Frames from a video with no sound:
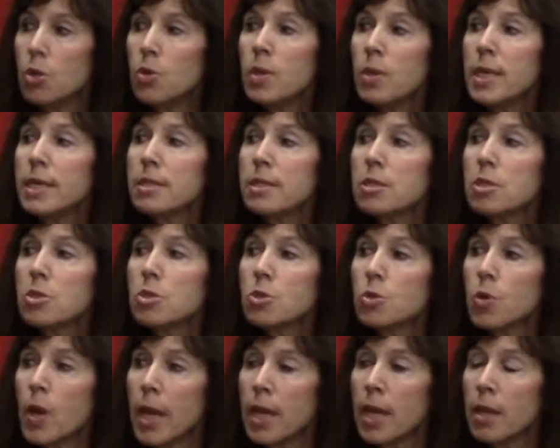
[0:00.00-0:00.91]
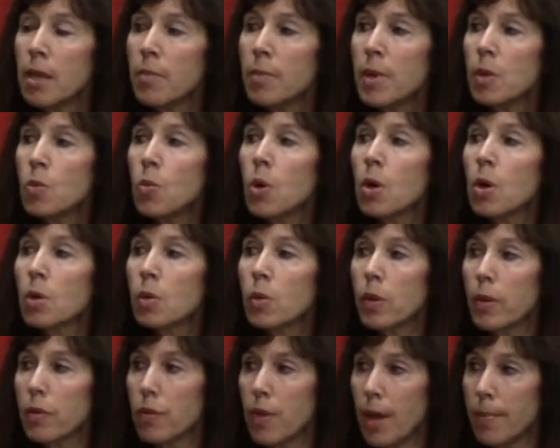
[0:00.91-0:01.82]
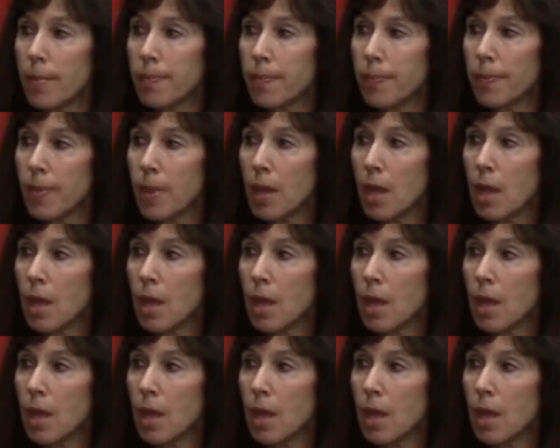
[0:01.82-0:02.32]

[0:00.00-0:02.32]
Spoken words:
You need to train them and work with them.